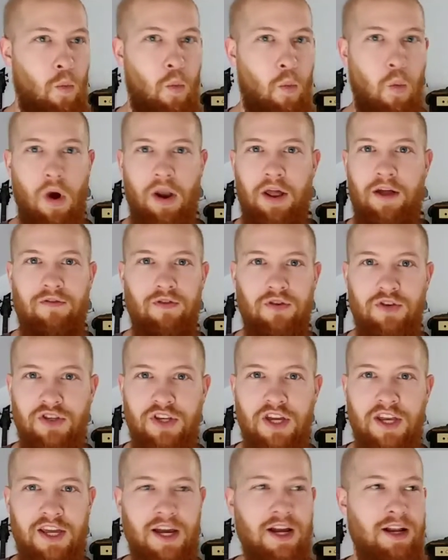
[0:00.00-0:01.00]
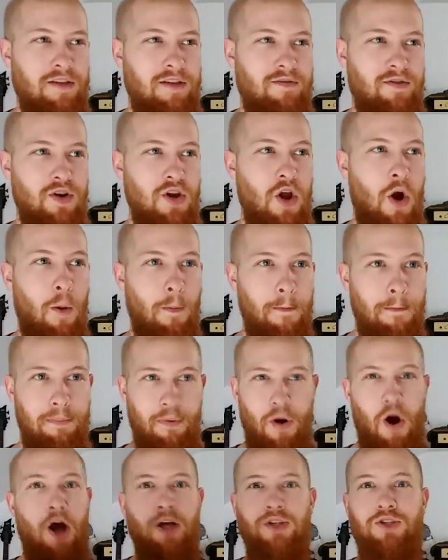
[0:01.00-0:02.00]
whatever city, I don't even know,
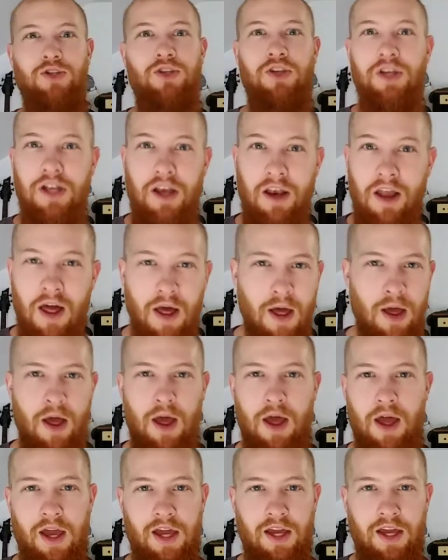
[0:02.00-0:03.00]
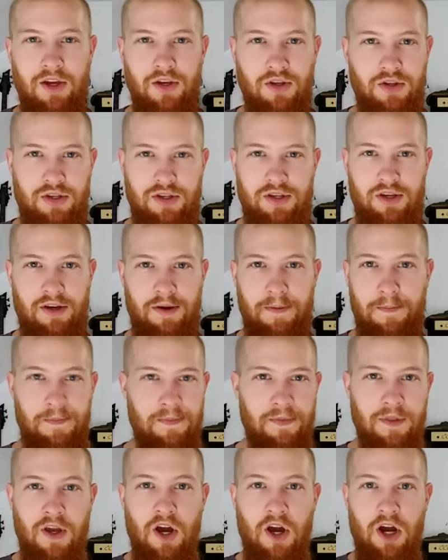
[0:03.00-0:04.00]
Boston, is
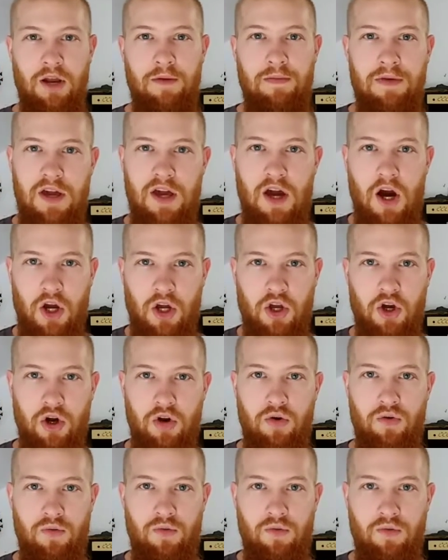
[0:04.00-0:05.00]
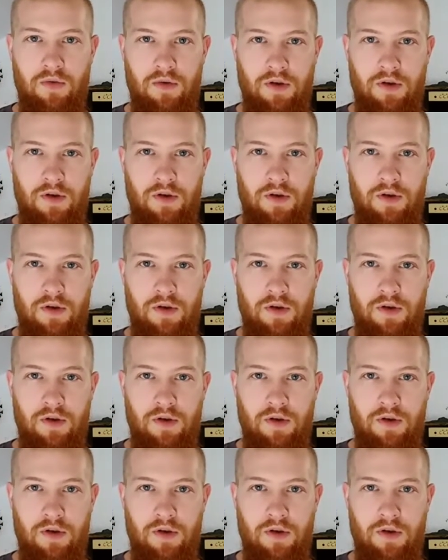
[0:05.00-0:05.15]
gonna be a good,